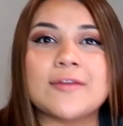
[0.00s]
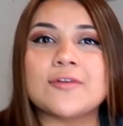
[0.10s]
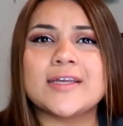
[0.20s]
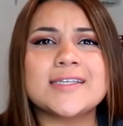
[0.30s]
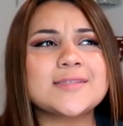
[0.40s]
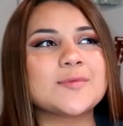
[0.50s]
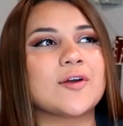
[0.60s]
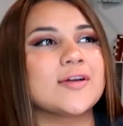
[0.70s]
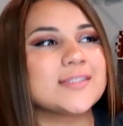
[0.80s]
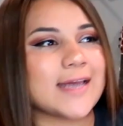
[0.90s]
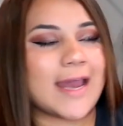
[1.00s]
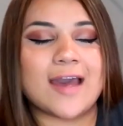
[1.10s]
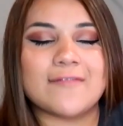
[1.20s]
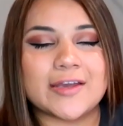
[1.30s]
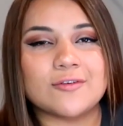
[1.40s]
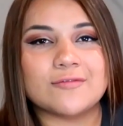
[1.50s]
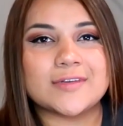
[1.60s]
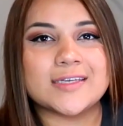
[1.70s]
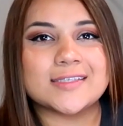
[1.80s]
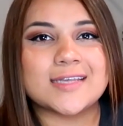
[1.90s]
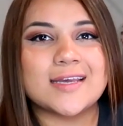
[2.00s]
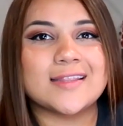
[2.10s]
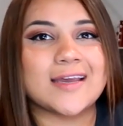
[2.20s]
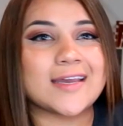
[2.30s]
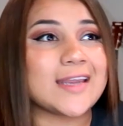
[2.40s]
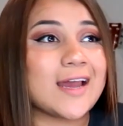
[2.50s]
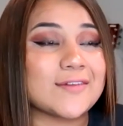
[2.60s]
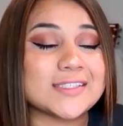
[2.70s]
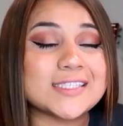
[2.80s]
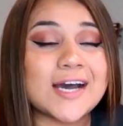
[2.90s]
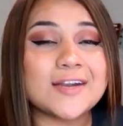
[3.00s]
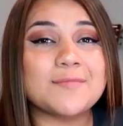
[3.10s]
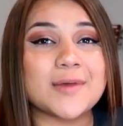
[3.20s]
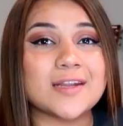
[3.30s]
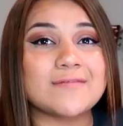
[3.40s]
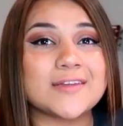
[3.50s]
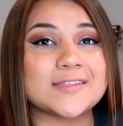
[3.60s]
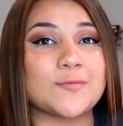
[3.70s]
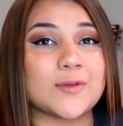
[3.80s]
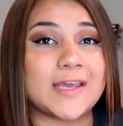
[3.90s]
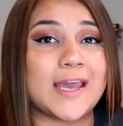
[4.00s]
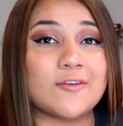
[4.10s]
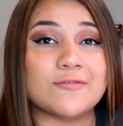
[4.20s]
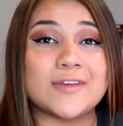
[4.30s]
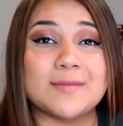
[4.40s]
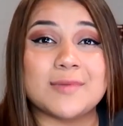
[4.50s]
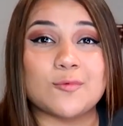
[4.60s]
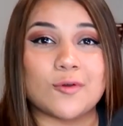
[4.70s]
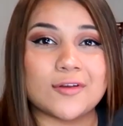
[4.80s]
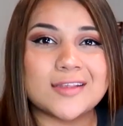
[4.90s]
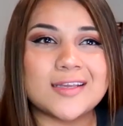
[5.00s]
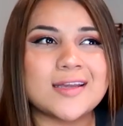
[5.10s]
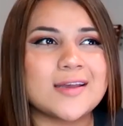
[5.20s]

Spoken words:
there is some cards that have annual fees that can have a ton of benefits where the annual fee can be worth it,